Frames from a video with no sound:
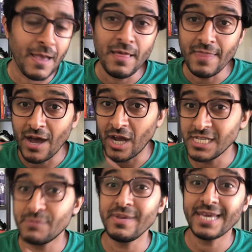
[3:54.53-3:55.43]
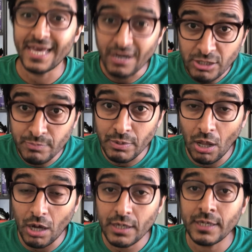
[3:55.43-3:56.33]
the I S P cannot
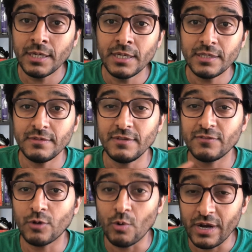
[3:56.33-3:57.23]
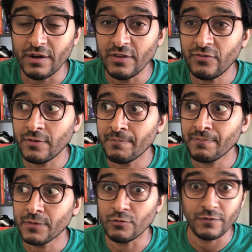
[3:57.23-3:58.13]
block these queries
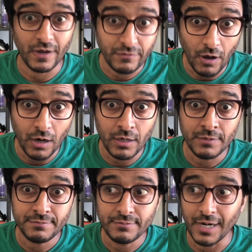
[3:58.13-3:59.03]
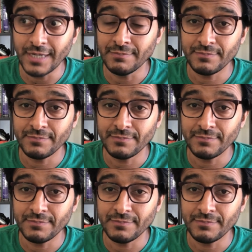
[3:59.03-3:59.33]
to TikTok, right?